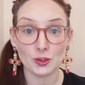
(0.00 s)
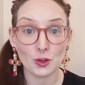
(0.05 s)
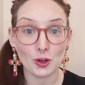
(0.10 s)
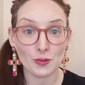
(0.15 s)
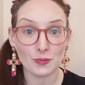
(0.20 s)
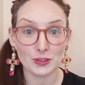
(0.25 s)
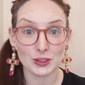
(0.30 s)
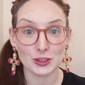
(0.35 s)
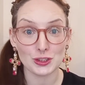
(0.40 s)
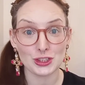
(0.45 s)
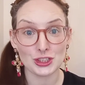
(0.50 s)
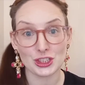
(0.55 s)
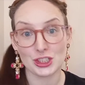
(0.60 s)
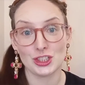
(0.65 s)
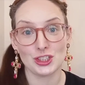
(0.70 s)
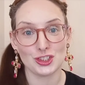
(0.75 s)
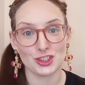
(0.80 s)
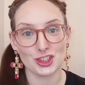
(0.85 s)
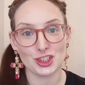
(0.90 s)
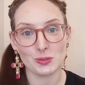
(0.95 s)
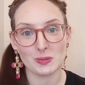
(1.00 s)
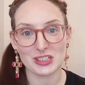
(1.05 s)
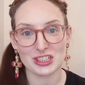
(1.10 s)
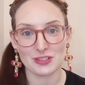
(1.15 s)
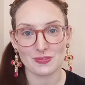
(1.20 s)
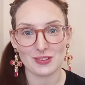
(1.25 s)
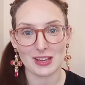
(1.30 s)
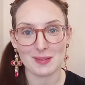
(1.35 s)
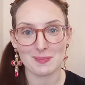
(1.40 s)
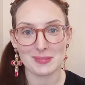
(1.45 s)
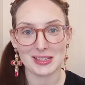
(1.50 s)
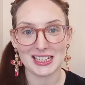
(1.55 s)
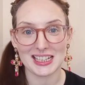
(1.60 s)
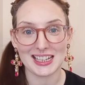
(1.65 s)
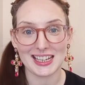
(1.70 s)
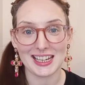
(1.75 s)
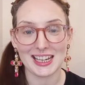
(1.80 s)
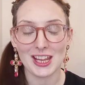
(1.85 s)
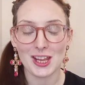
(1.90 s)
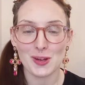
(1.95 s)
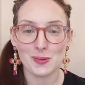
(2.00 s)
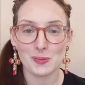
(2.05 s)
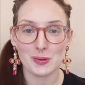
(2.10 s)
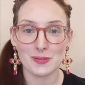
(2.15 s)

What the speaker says: North London Jewish family